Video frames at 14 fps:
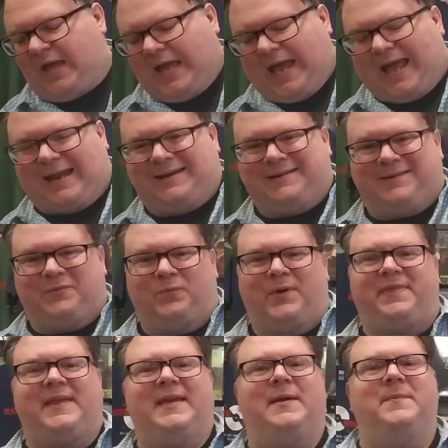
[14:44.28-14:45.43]
and with
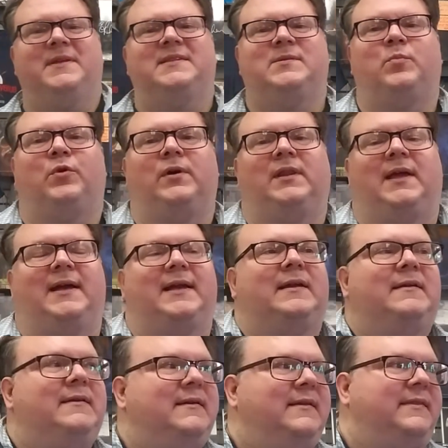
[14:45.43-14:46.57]
him, it's more like
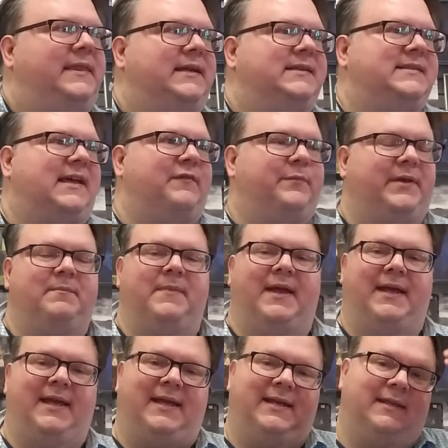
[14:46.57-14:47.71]
things have been
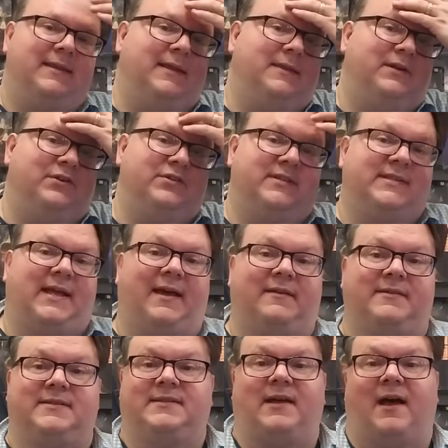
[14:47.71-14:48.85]
made and then they're just out
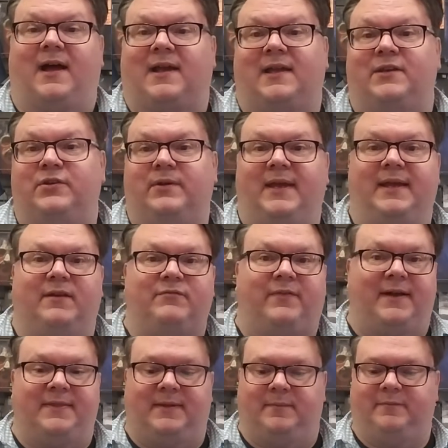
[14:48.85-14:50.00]
of stock and you can't
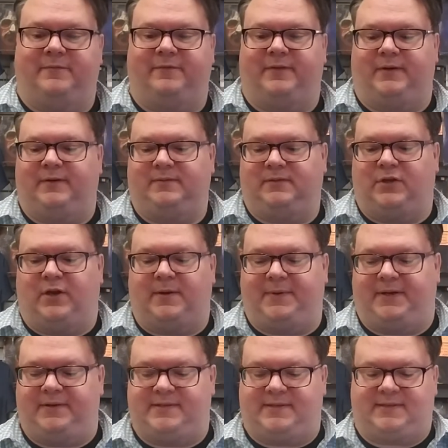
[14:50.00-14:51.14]
find them for long
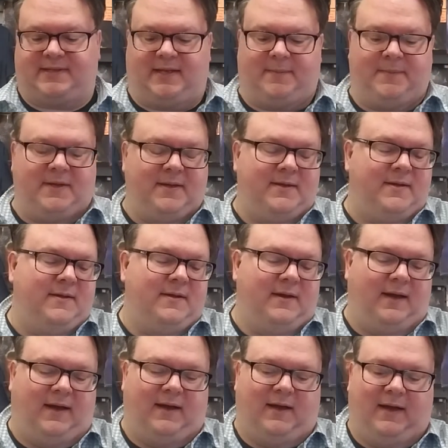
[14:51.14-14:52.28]
periods of time.
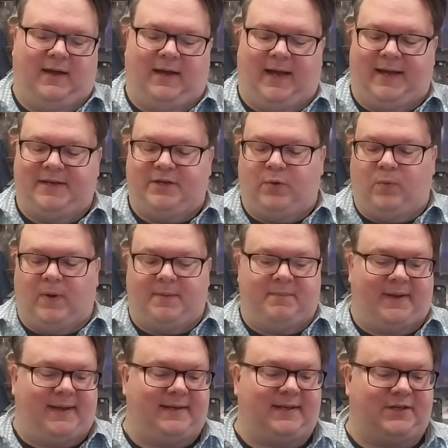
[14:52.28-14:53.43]
Uh, I know one
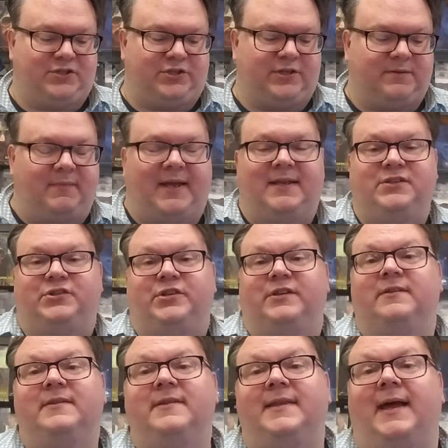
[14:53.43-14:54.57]
band I should
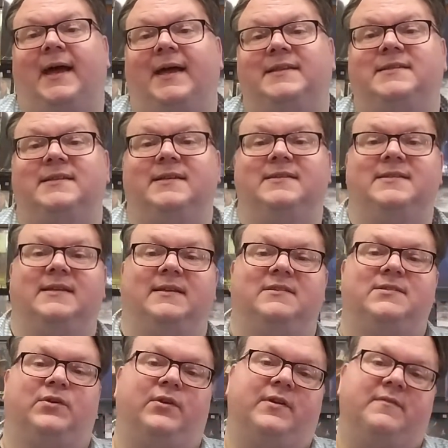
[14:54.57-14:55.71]
mention that is
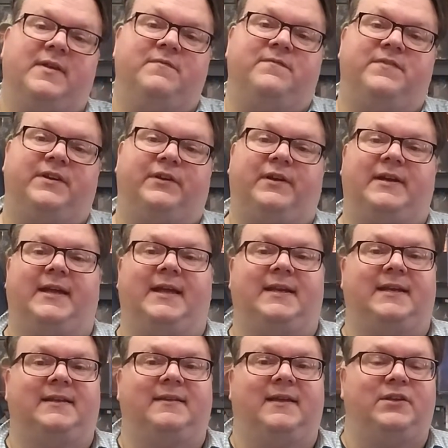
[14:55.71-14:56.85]
sort of
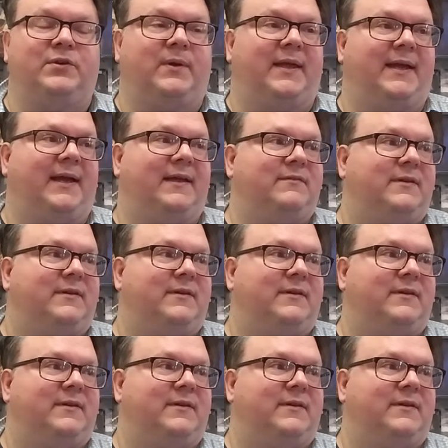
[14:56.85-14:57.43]
infuriating that you can't